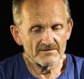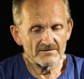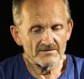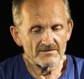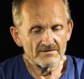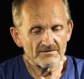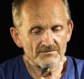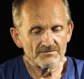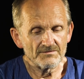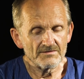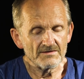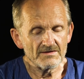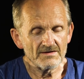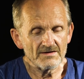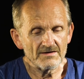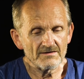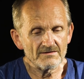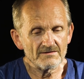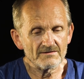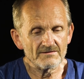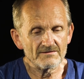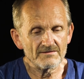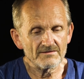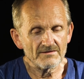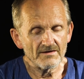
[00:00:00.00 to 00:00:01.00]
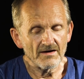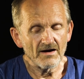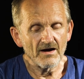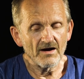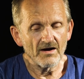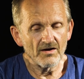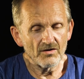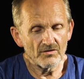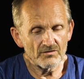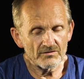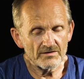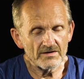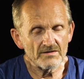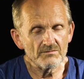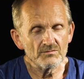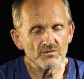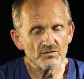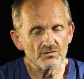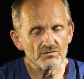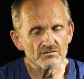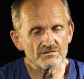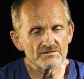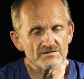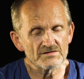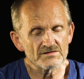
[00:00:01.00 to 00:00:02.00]
defeat our
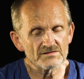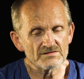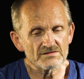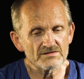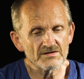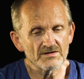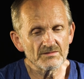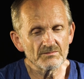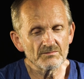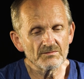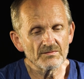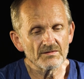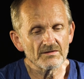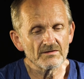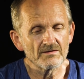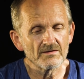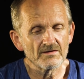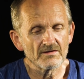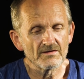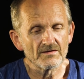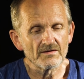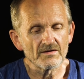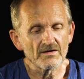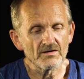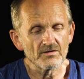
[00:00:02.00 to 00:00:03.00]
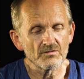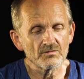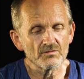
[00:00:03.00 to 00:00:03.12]
immune system, a